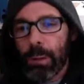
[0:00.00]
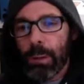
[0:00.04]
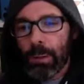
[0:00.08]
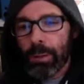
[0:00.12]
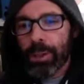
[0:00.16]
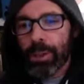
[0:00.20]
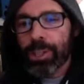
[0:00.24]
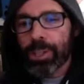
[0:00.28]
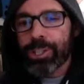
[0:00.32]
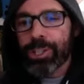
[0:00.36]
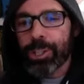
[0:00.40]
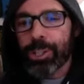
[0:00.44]

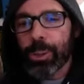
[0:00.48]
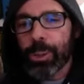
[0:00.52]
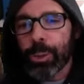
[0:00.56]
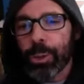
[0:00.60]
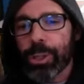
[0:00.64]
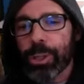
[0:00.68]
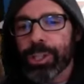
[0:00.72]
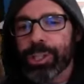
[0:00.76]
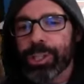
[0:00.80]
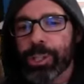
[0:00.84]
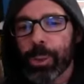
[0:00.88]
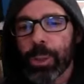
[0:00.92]
Let's do
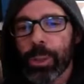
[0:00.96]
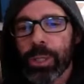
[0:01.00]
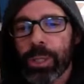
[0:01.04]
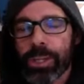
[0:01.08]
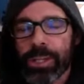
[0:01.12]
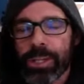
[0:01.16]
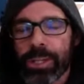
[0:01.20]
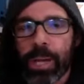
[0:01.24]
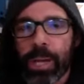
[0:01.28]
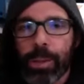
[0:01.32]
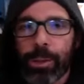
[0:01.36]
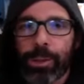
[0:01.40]
it in
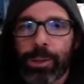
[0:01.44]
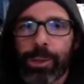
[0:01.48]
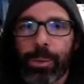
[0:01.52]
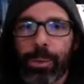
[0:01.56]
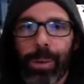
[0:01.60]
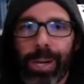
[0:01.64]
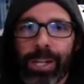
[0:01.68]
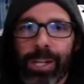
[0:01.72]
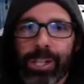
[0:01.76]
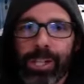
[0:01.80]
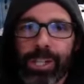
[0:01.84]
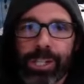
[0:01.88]
the other
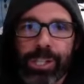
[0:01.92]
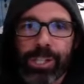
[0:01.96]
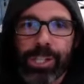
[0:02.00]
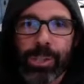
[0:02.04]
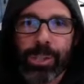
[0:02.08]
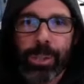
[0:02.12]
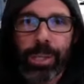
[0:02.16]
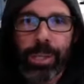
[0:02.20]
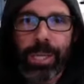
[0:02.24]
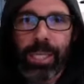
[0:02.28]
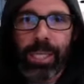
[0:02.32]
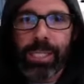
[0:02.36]
direction
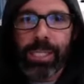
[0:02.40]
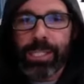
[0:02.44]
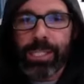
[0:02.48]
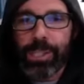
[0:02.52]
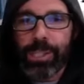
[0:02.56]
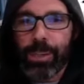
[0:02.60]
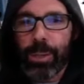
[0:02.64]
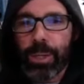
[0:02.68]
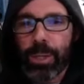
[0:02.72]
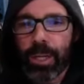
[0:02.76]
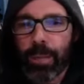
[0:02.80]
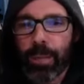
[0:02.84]
so I can see
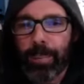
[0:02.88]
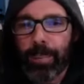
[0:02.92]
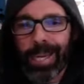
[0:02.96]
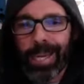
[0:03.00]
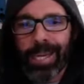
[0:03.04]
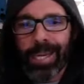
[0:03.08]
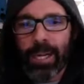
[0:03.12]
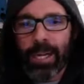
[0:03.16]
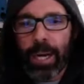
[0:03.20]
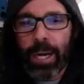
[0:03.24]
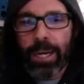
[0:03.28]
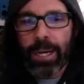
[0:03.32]
you coming
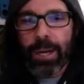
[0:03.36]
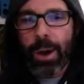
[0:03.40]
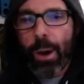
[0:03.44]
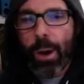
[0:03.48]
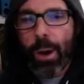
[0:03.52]
head on.